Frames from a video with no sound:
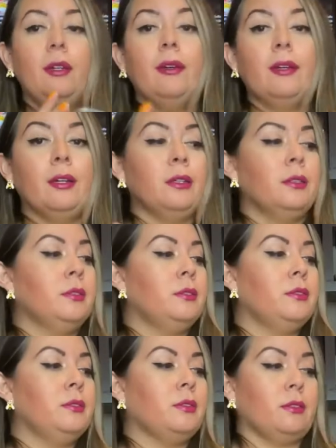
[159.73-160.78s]

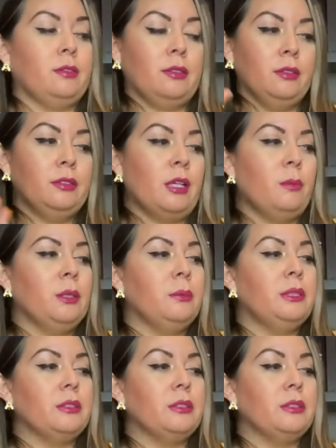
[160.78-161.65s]
and since i'm going to be